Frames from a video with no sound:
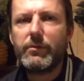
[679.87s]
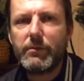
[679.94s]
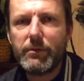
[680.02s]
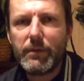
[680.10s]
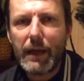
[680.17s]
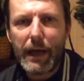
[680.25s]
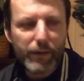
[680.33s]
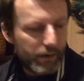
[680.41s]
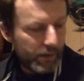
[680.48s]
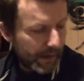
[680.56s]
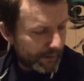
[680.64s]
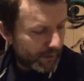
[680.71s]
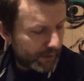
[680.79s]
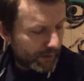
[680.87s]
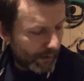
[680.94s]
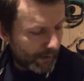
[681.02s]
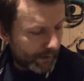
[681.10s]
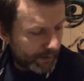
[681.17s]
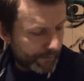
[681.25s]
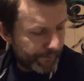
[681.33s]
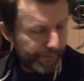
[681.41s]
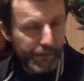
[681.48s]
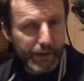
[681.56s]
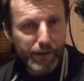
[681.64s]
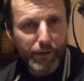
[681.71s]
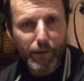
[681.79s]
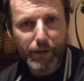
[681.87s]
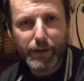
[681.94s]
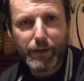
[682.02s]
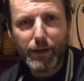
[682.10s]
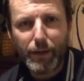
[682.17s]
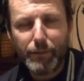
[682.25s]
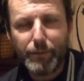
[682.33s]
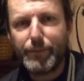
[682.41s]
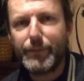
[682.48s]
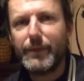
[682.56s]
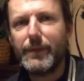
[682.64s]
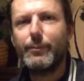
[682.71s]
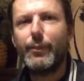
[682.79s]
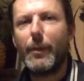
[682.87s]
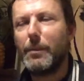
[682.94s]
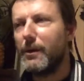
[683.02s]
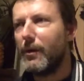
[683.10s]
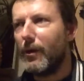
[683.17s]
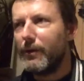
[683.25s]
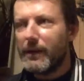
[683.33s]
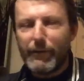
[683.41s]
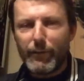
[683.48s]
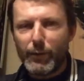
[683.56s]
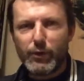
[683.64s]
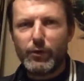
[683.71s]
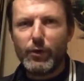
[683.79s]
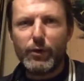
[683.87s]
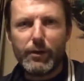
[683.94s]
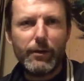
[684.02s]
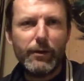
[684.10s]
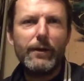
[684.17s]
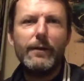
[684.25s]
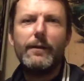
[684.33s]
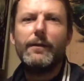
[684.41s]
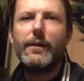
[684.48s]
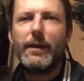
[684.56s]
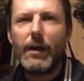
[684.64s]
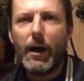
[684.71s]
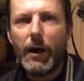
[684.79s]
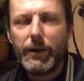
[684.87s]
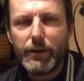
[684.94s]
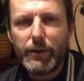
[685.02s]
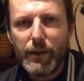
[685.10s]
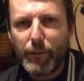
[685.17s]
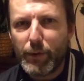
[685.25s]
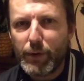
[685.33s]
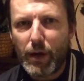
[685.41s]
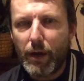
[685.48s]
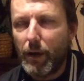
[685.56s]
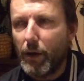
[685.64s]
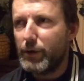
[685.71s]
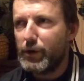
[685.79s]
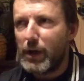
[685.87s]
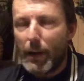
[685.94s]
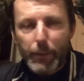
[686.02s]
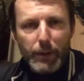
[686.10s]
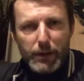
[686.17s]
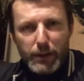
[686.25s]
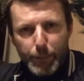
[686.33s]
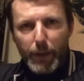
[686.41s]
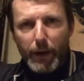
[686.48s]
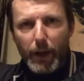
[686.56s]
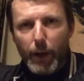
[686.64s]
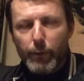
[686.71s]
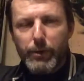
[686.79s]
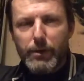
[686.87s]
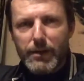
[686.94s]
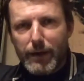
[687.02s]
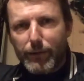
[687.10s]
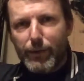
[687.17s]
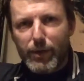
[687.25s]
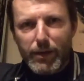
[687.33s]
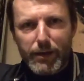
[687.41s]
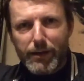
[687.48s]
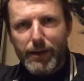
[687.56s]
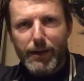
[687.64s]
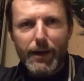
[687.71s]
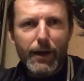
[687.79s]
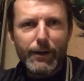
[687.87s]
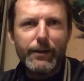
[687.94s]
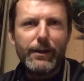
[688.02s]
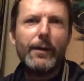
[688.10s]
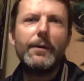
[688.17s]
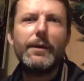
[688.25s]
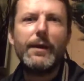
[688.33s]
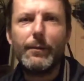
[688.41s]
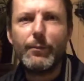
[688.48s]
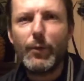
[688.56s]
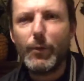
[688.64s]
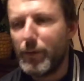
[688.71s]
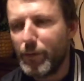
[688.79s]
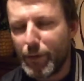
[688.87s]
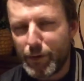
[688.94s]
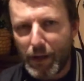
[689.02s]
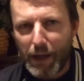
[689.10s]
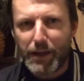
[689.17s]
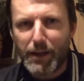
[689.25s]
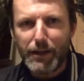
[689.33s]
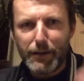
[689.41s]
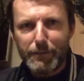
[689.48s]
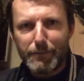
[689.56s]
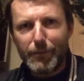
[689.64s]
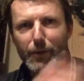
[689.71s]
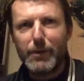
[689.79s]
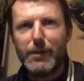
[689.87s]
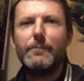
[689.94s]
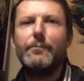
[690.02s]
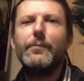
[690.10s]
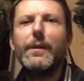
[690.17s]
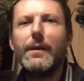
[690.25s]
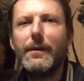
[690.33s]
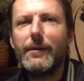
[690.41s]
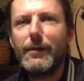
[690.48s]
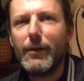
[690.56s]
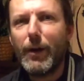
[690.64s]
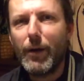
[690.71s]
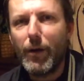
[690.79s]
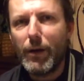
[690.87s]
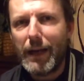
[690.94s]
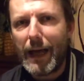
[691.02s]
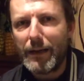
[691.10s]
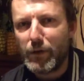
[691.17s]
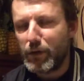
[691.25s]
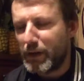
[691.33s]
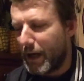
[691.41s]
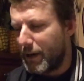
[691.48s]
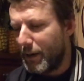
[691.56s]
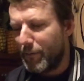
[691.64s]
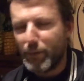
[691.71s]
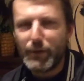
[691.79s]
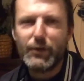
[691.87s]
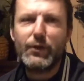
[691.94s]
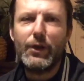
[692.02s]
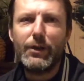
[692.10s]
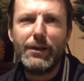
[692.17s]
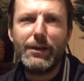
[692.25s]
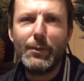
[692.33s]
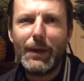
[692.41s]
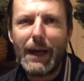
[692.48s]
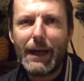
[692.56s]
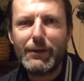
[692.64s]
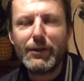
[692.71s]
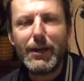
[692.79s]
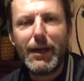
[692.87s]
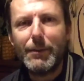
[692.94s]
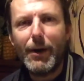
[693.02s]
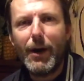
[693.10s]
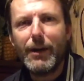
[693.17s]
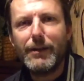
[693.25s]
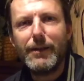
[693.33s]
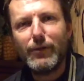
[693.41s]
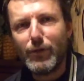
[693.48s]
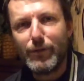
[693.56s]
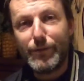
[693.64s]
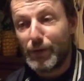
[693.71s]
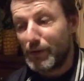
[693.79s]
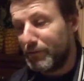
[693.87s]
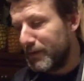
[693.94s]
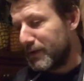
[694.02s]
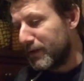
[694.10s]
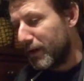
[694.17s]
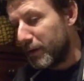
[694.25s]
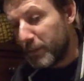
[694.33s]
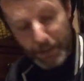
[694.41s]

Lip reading: down on exercise, and like, you know, probably like everyone's done the garden, everyone's got like Japanese pagodas and everything in their garden now, and they're doing all the decking and fucking, they've got like landscape, everyone's turned into a landscape gardener just for something to do,